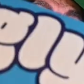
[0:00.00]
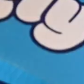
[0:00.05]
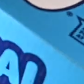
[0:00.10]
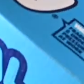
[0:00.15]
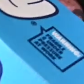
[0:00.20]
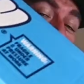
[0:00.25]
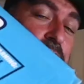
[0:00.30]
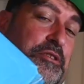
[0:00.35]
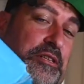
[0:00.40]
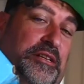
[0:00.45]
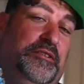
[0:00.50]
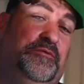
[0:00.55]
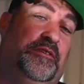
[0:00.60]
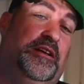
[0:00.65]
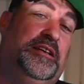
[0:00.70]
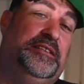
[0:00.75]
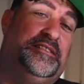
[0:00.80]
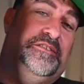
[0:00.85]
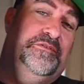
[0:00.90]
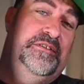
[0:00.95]
which usually
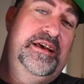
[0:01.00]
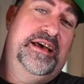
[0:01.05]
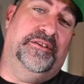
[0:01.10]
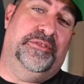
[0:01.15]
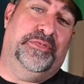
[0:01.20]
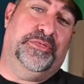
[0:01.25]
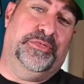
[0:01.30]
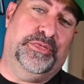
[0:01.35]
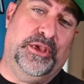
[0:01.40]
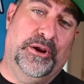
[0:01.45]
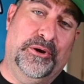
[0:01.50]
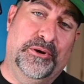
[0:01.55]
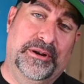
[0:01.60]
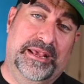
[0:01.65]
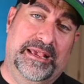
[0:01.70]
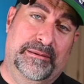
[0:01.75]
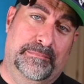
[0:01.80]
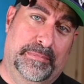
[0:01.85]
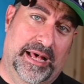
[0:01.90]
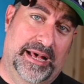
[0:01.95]
runs around
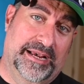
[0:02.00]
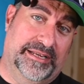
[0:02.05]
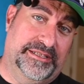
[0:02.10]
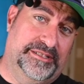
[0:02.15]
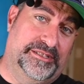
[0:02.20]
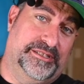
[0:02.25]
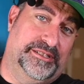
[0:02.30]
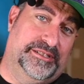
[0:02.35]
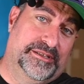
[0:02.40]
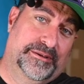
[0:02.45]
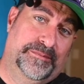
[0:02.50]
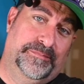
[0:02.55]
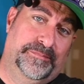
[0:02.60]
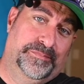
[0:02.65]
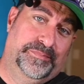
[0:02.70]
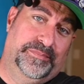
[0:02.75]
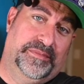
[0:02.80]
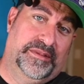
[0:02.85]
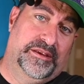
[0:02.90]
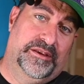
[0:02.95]
30 bucks
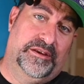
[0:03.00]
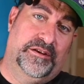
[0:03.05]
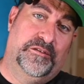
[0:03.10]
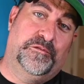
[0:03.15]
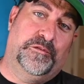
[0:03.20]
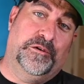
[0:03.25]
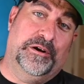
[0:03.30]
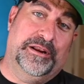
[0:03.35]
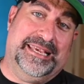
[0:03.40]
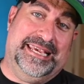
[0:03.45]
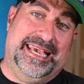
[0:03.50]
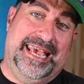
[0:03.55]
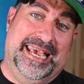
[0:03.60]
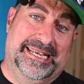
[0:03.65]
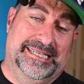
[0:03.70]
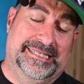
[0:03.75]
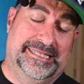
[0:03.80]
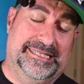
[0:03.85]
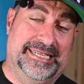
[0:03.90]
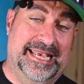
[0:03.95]
for a
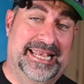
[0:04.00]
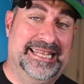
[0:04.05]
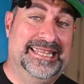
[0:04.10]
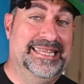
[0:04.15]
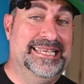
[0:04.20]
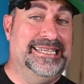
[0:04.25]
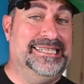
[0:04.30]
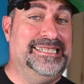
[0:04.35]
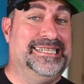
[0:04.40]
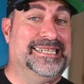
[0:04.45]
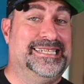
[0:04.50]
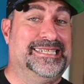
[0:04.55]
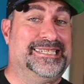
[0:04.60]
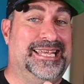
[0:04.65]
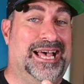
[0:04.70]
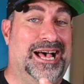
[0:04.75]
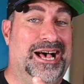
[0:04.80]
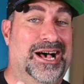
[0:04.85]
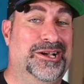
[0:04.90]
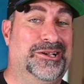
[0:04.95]
case. And this
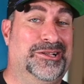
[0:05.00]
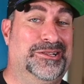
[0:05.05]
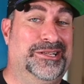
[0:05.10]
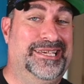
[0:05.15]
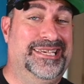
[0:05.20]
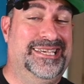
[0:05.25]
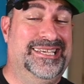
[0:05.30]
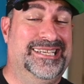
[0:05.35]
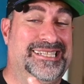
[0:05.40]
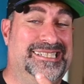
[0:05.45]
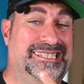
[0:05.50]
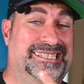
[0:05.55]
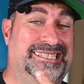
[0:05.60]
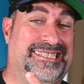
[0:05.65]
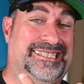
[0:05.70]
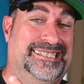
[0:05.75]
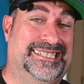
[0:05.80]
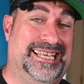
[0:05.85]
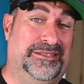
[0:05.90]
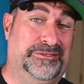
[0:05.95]
is ugly
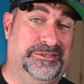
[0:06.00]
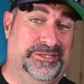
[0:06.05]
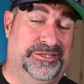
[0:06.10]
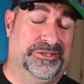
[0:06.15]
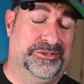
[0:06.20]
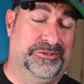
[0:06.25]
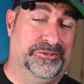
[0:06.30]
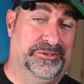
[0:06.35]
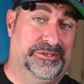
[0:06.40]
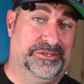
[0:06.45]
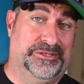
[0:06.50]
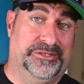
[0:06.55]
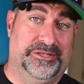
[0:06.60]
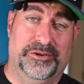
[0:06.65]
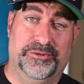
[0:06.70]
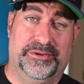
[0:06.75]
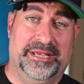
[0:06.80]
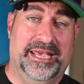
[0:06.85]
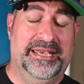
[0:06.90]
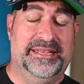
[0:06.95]
seltzers.
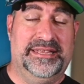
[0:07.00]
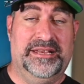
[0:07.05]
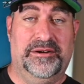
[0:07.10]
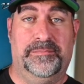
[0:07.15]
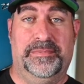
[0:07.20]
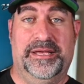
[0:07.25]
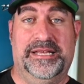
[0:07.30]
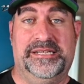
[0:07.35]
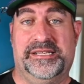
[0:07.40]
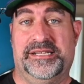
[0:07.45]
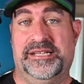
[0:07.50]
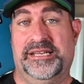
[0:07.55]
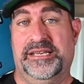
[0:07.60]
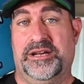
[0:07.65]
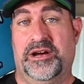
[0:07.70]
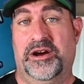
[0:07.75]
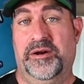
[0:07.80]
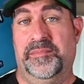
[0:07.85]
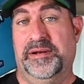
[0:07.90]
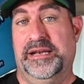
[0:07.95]
Okay. They're basically
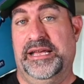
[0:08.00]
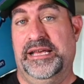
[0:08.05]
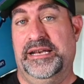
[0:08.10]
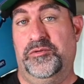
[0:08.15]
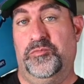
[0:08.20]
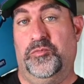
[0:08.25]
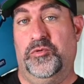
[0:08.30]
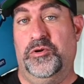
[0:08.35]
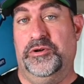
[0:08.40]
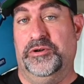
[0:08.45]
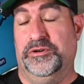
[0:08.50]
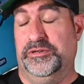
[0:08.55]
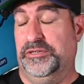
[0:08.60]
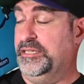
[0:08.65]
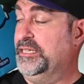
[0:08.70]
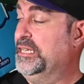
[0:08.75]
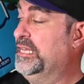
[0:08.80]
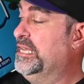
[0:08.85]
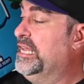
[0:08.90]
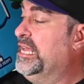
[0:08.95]
carbonated
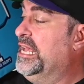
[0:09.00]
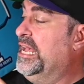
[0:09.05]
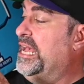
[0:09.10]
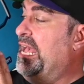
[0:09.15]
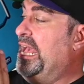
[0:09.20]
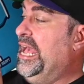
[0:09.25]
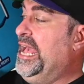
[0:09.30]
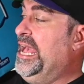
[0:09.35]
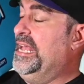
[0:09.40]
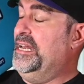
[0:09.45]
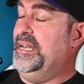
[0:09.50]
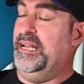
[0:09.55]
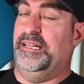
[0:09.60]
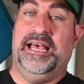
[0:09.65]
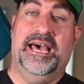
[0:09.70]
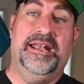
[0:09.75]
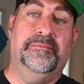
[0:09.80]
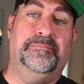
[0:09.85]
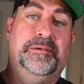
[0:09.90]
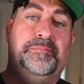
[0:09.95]
waters. And a
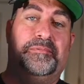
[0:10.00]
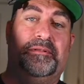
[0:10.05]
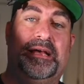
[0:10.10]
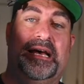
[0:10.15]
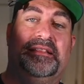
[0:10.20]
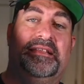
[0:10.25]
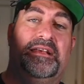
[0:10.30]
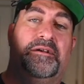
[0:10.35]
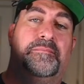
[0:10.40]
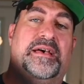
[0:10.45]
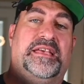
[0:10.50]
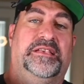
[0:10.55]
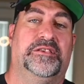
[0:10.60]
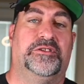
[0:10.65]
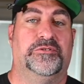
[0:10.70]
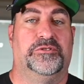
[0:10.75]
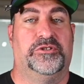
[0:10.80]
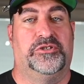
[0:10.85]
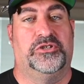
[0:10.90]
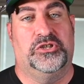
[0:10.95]
lot of people out there might
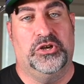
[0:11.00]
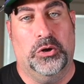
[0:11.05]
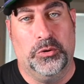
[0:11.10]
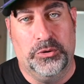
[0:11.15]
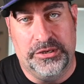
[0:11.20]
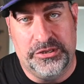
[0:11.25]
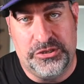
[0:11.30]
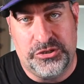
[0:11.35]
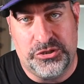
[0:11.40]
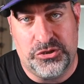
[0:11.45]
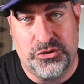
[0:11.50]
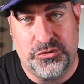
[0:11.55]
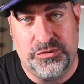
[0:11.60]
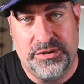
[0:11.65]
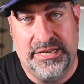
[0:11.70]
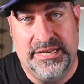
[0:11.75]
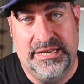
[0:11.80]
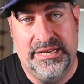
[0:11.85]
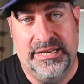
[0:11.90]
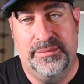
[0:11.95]
use
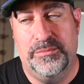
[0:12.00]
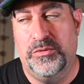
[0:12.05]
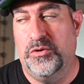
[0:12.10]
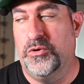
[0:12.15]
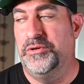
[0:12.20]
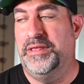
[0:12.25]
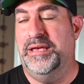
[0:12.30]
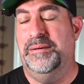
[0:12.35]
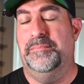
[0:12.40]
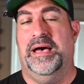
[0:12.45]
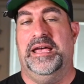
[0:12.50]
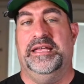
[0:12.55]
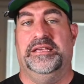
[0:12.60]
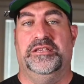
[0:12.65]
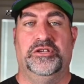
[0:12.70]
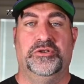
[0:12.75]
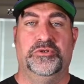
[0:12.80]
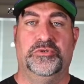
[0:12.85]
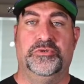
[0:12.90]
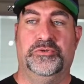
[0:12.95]
SodaStream or they might
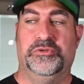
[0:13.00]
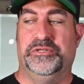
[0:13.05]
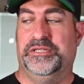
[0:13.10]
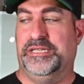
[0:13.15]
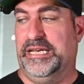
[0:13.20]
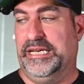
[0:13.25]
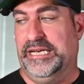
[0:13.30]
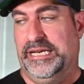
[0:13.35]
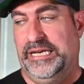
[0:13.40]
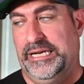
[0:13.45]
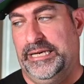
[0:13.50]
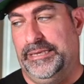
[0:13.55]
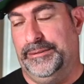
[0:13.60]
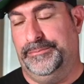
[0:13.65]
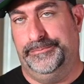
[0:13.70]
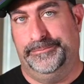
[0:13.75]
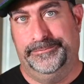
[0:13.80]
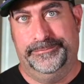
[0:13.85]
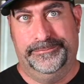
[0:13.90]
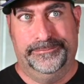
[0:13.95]
use, uh,